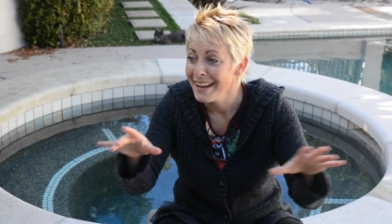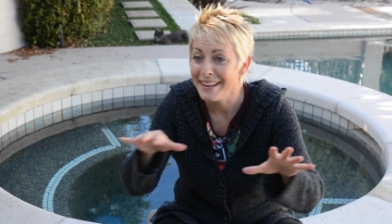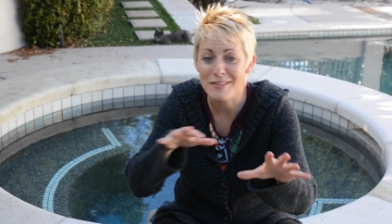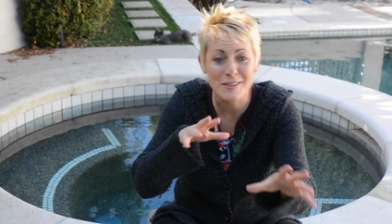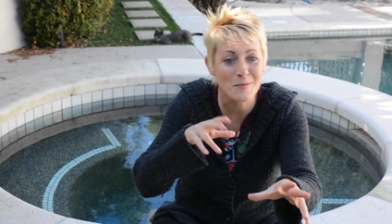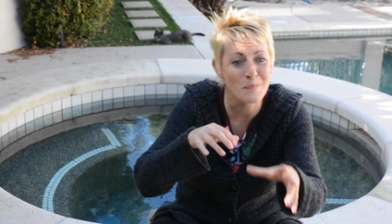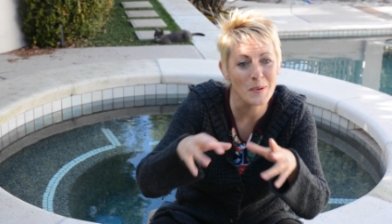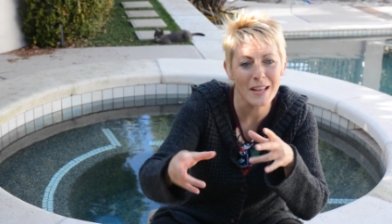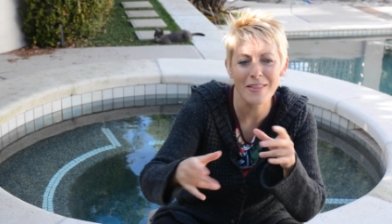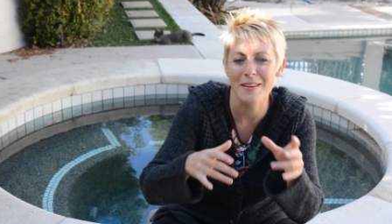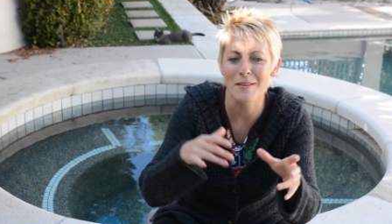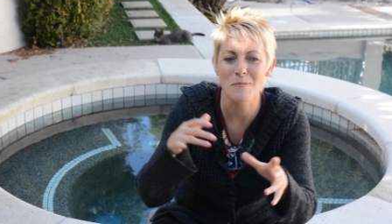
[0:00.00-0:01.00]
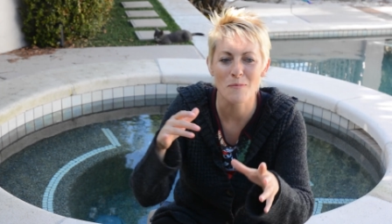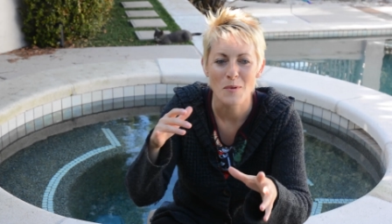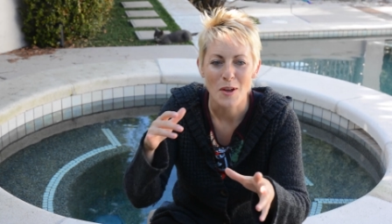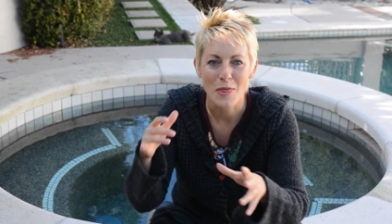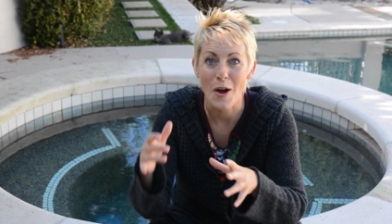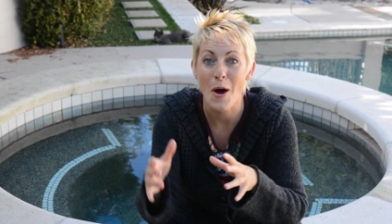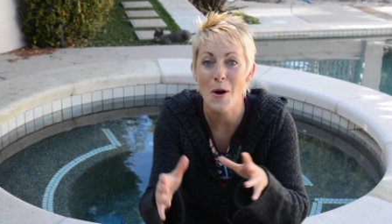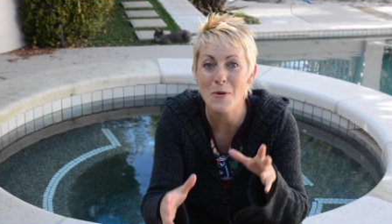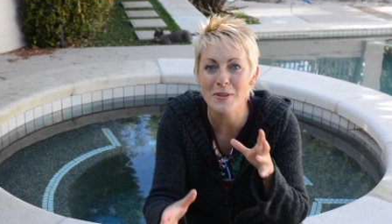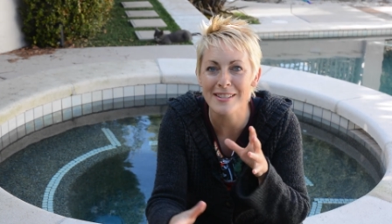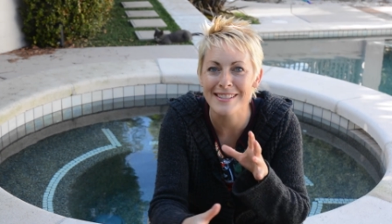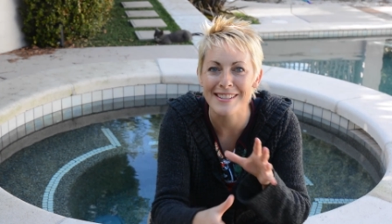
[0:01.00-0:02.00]
Just being the
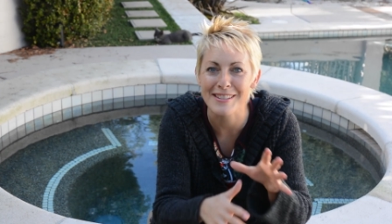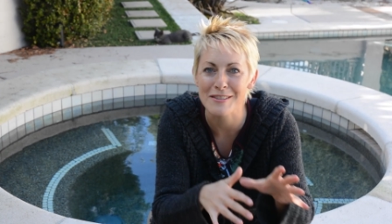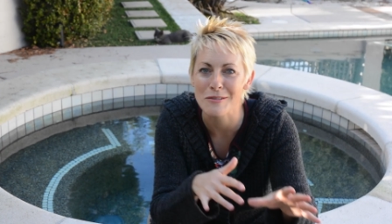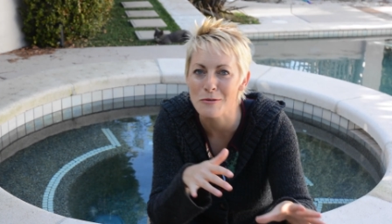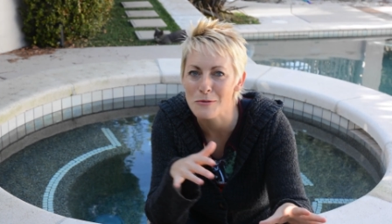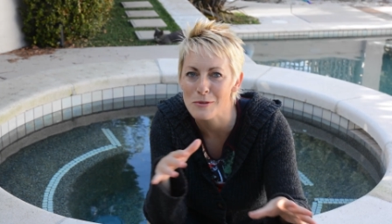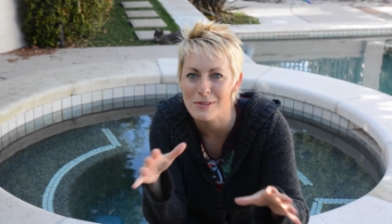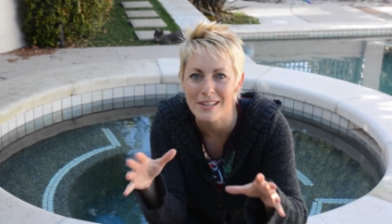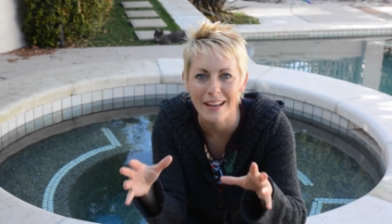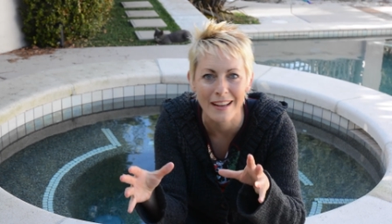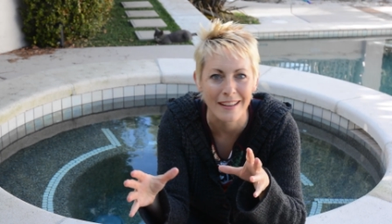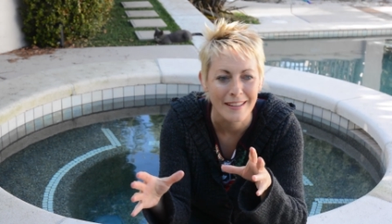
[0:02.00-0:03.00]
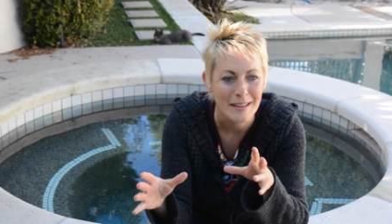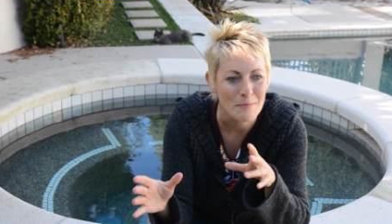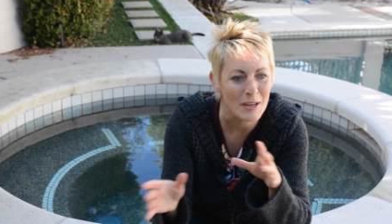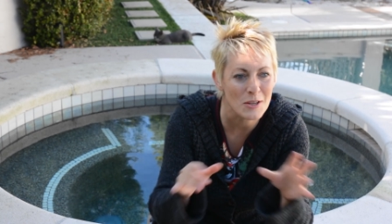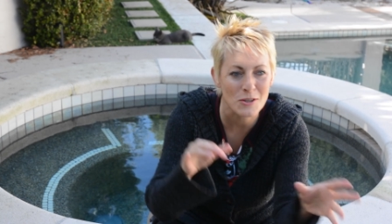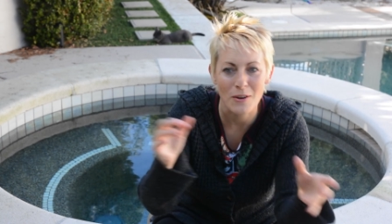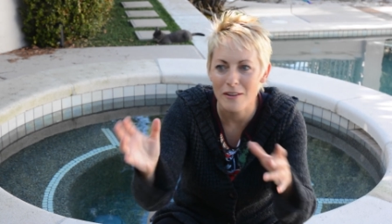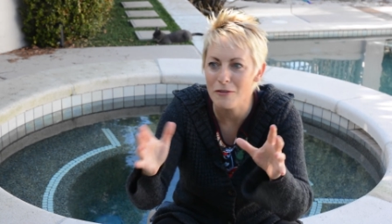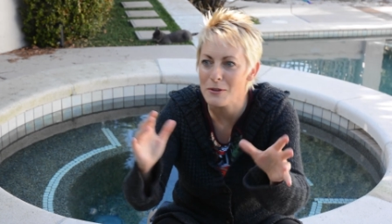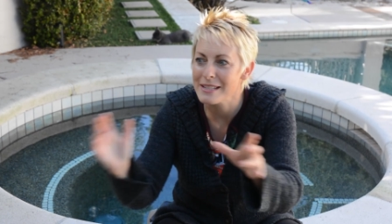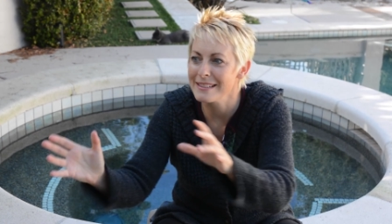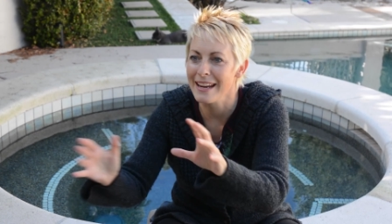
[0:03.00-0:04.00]
hostess who's making sure
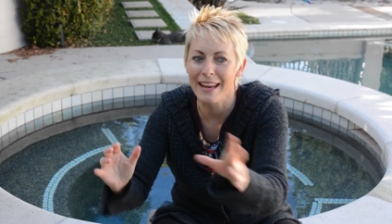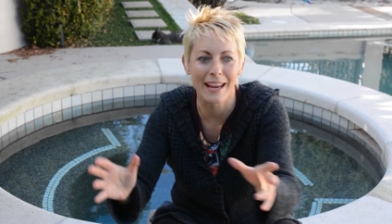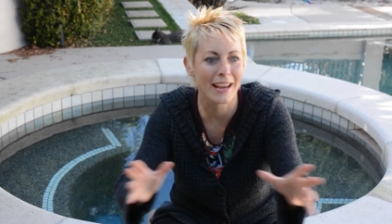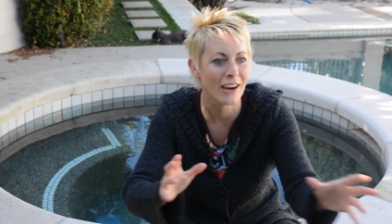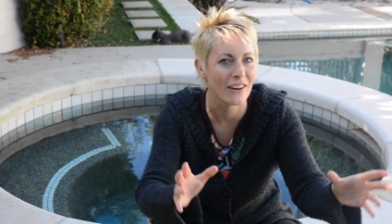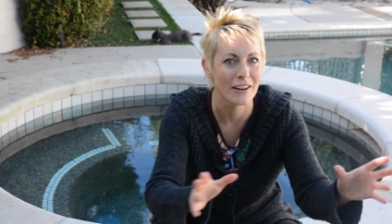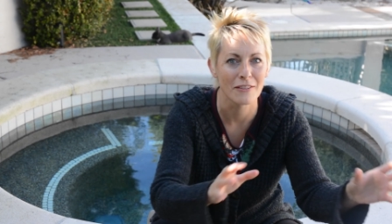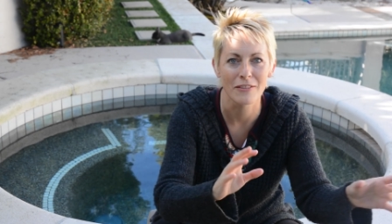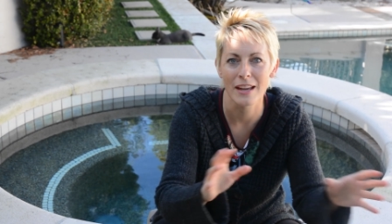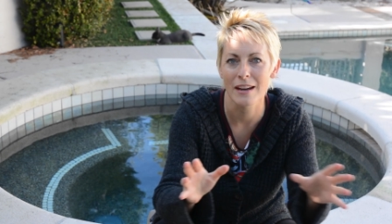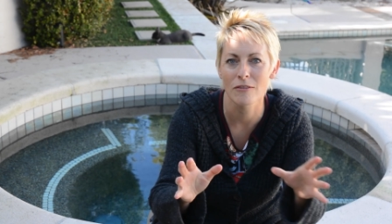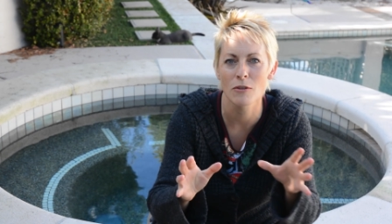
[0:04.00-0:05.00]
everyone's taken care of, that